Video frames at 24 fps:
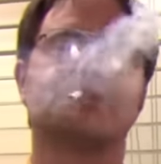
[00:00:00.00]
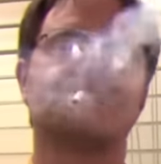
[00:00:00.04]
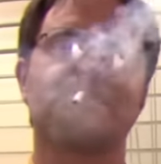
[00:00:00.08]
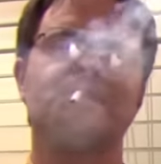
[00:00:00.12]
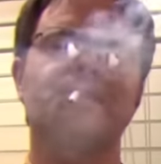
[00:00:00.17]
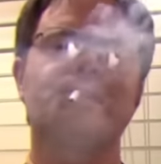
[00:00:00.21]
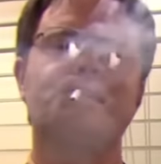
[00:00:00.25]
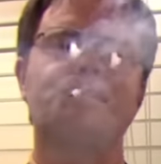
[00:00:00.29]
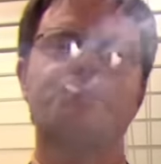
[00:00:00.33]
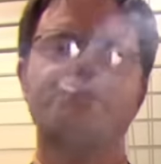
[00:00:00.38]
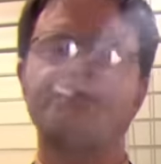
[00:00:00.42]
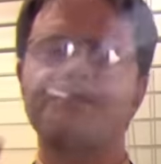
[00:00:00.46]

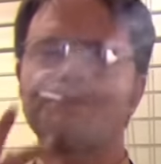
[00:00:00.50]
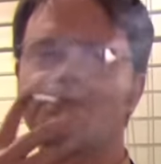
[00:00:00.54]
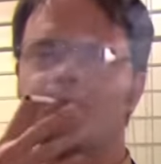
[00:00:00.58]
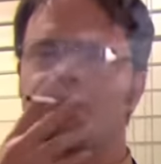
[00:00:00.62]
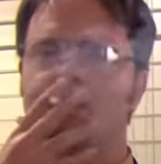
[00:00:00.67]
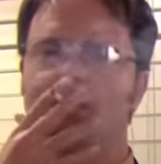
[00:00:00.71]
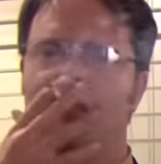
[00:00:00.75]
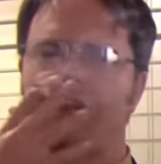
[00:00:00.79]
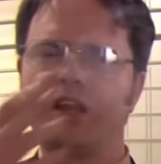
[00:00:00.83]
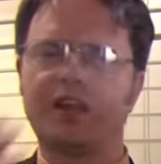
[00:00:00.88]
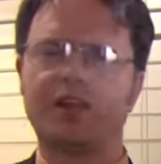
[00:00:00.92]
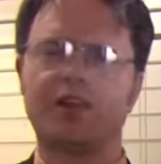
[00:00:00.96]
Today,
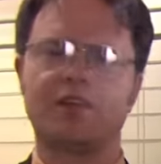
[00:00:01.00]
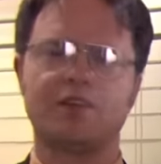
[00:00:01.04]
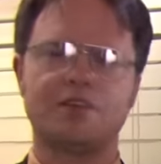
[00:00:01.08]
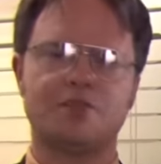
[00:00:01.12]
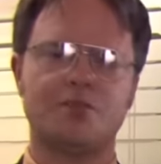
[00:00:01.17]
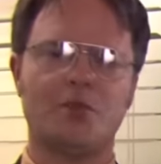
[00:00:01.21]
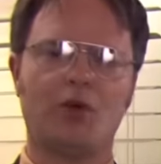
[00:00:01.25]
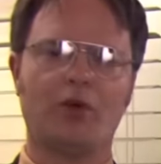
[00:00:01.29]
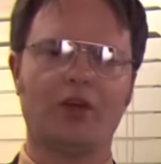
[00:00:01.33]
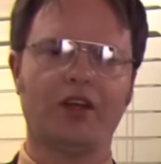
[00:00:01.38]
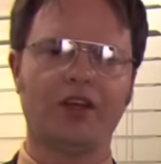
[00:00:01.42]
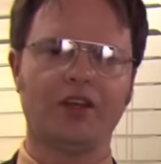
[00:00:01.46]

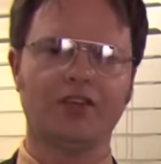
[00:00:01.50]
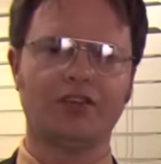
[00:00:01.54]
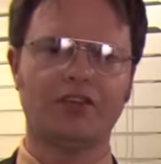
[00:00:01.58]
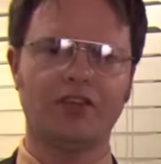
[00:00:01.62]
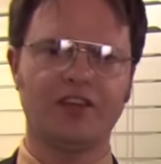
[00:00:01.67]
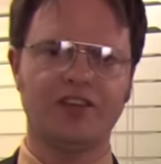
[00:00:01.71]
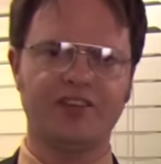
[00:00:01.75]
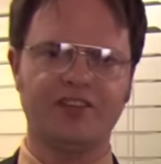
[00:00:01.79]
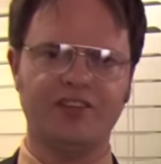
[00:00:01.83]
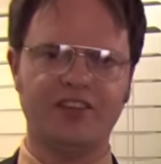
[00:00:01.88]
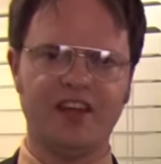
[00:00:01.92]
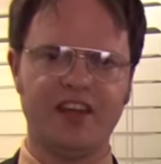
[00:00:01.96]
Smoking is
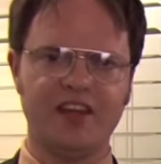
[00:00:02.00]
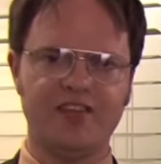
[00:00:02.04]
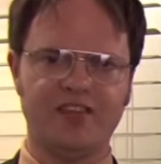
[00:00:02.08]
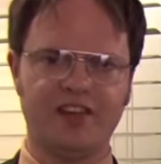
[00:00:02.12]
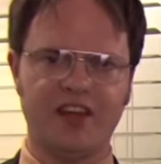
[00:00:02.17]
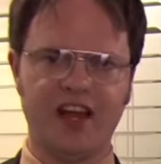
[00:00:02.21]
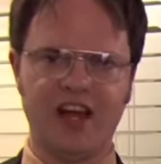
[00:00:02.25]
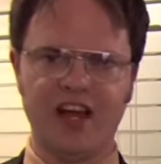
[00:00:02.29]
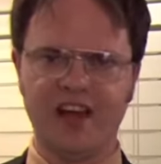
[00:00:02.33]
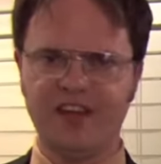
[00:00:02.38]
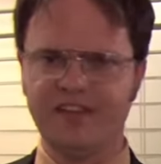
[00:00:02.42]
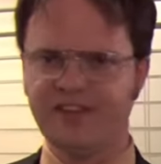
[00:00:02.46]
going to save
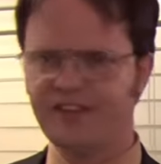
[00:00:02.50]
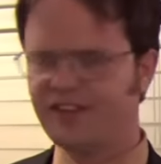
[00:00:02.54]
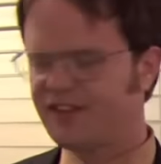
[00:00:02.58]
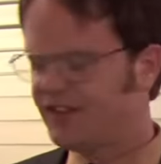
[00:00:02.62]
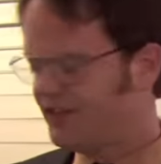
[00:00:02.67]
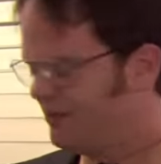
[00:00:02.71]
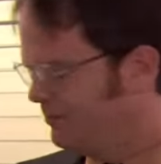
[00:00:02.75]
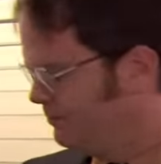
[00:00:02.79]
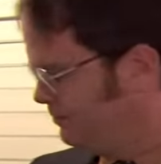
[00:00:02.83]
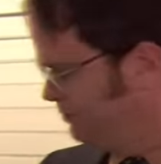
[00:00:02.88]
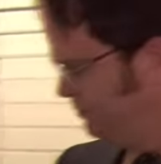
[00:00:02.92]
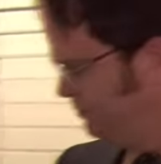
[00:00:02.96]
lives.